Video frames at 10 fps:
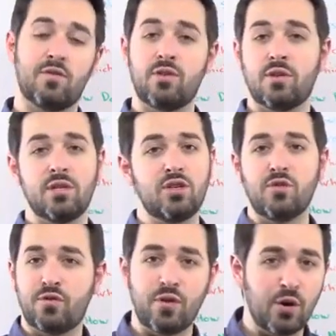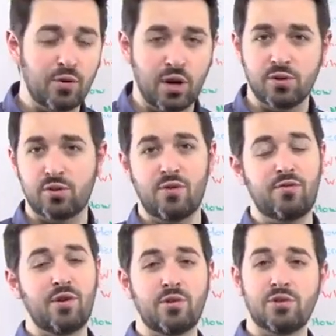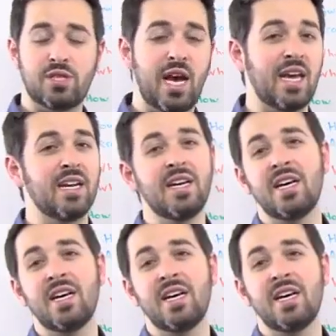if you can do photos or a photo set,